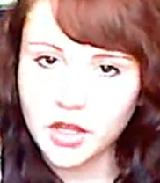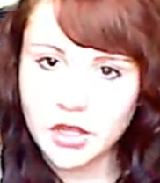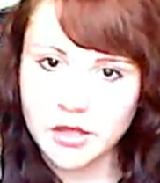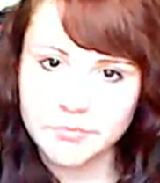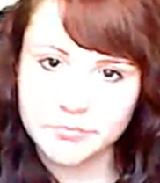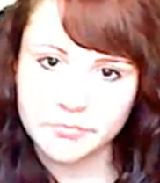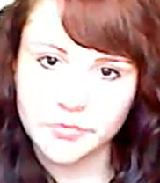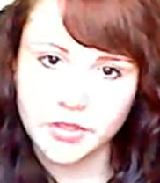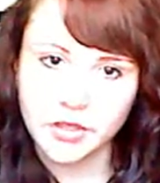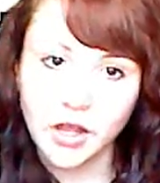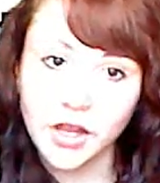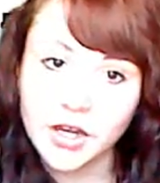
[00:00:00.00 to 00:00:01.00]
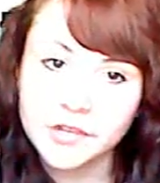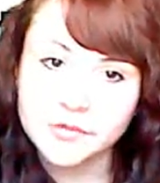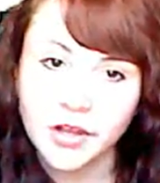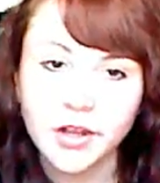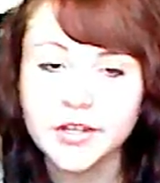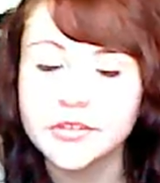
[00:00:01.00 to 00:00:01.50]

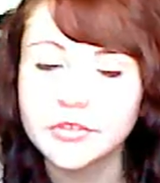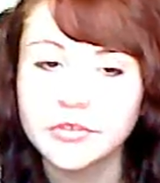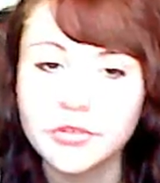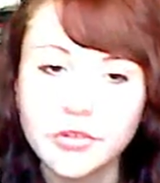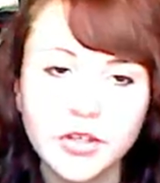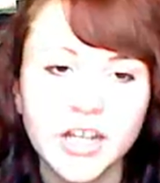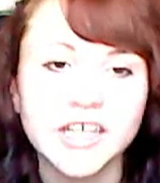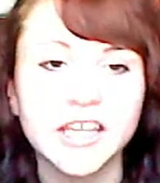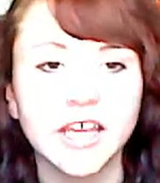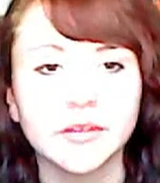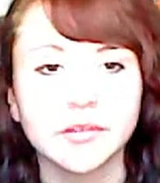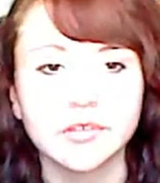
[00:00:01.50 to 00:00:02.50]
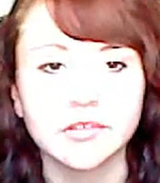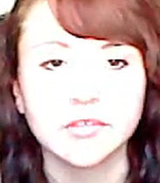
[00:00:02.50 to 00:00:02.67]
I do like it,